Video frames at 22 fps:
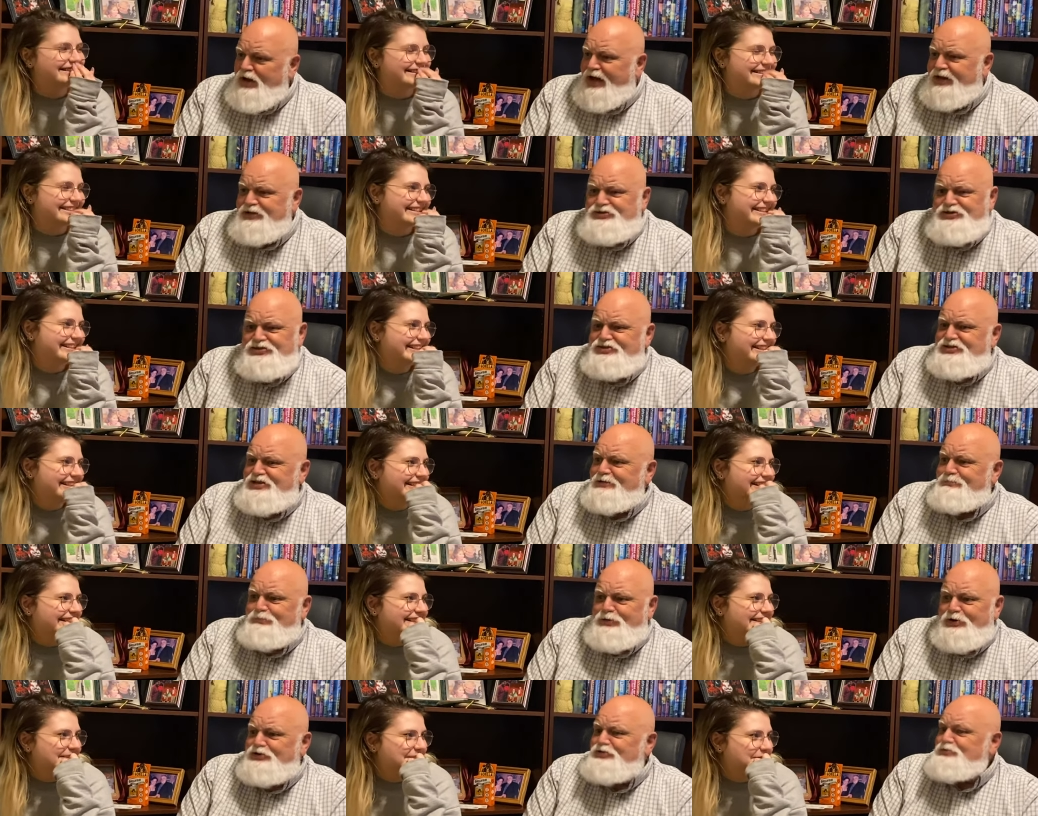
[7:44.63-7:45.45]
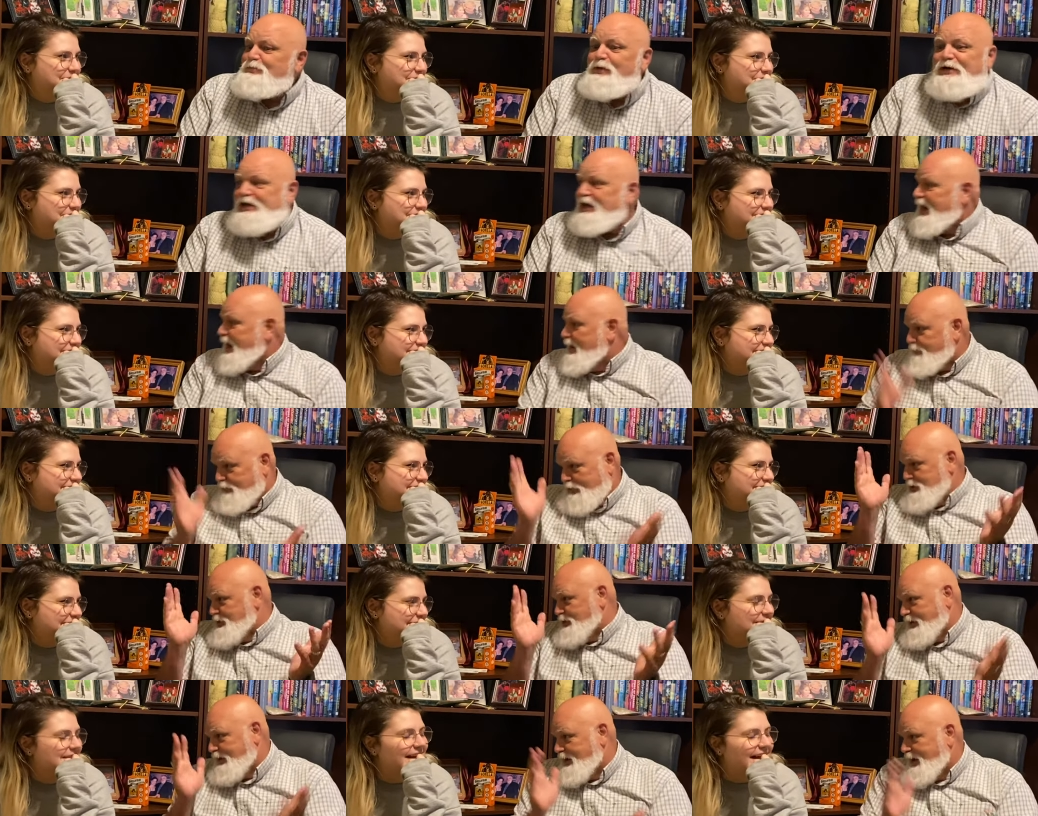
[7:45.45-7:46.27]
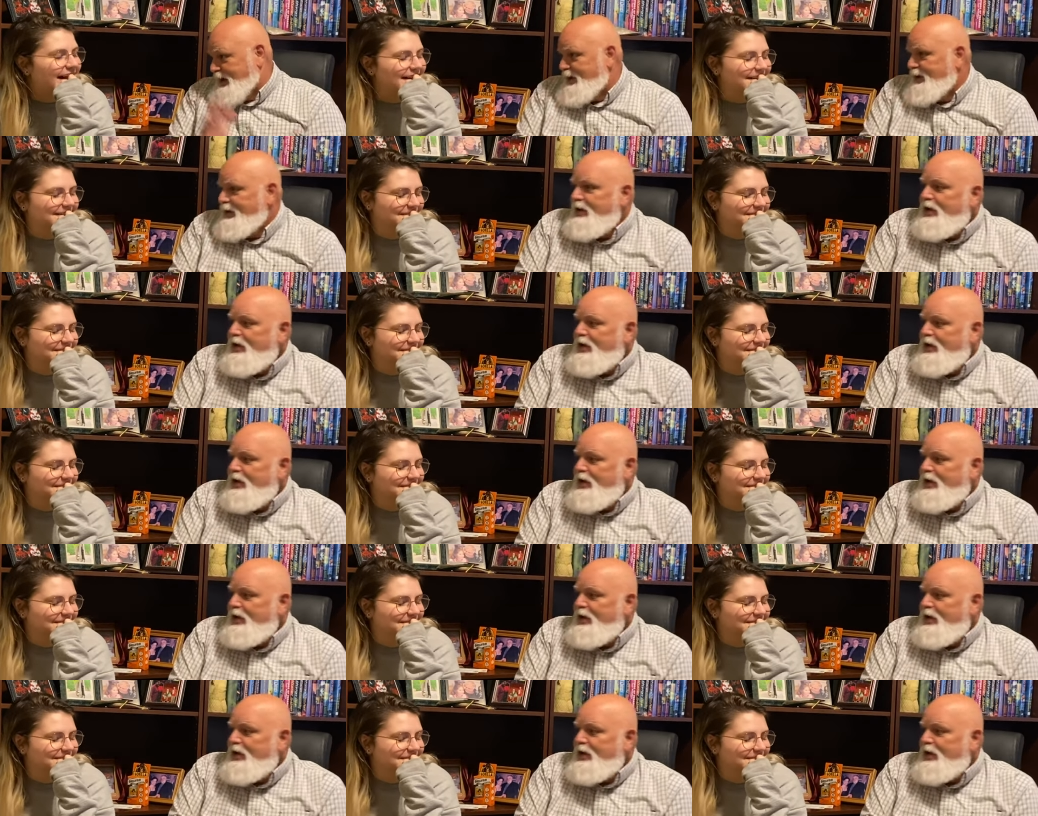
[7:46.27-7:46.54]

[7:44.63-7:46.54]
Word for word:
Speaker 1: not just in books, but in everything. Yeah.